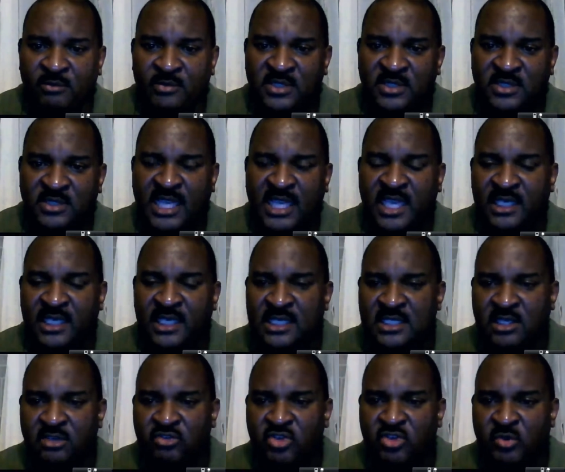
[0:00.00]
taking this
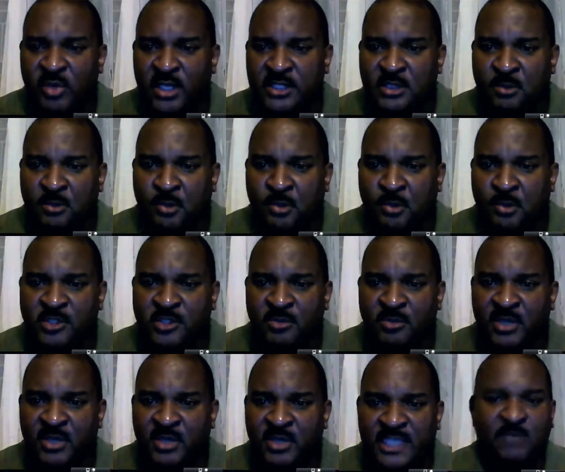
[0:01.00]
country where it's supposed to be.
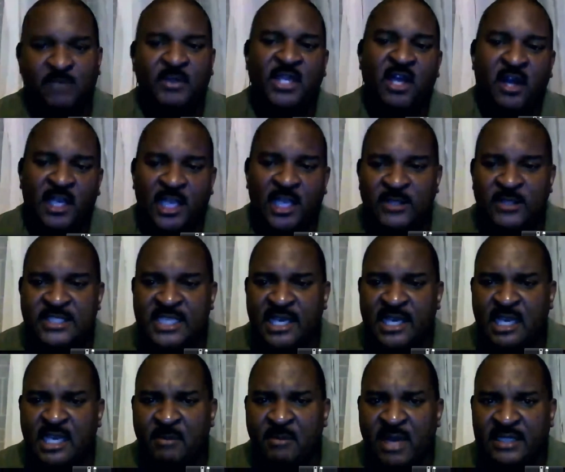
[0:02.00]
Deal with all the
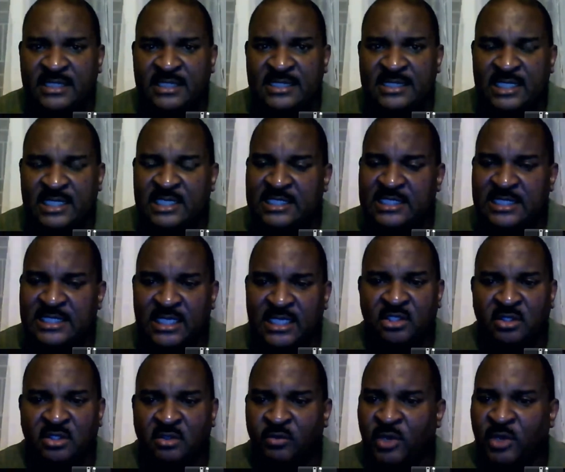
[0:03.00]
outstanding matters,
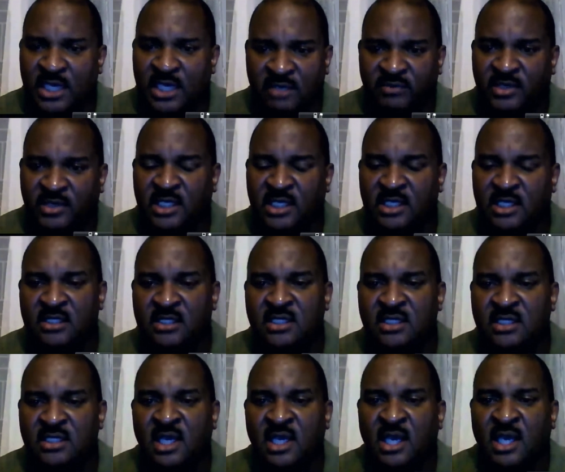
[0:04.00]
legislation, whatever it is,
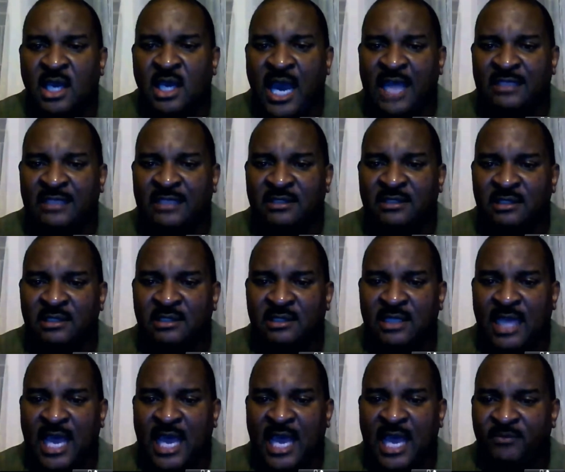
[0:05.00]
and
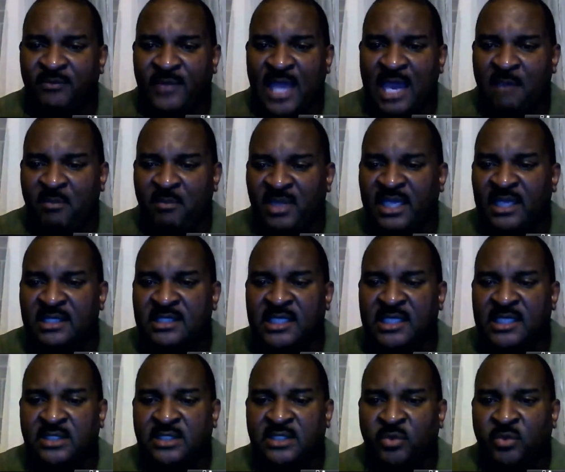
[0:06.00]
begin to
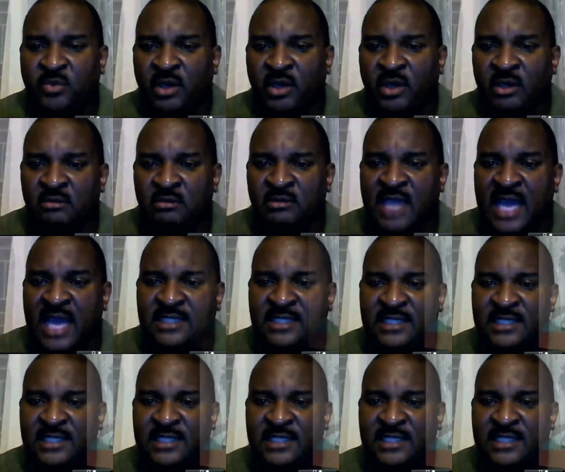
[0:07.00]
get to work. That